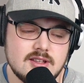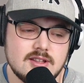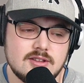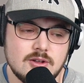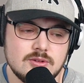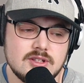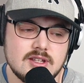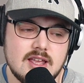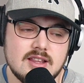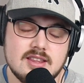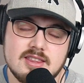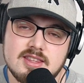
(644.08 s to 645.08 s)
note
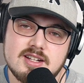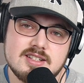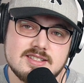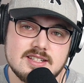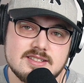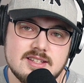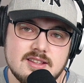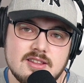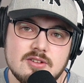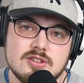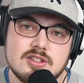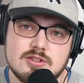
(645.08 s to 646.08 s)
and the third 16th
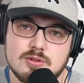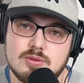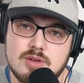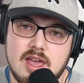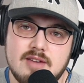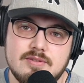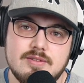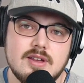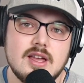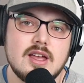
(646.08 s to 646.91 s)
note to have